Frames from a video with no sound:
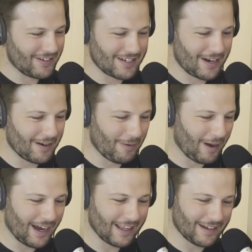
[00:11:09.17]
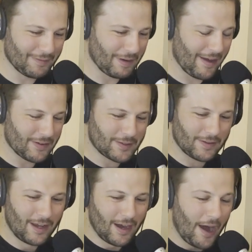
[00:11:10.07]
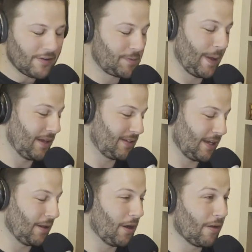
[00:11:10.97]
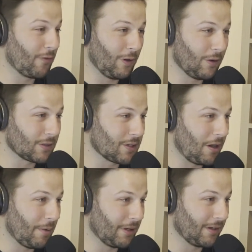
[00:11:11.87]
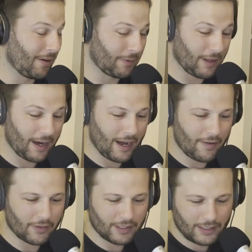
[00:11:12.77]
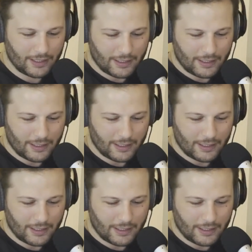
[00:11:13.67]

There is no way that I haven't spent a cent on her for a long time, and I'm glad I haven't.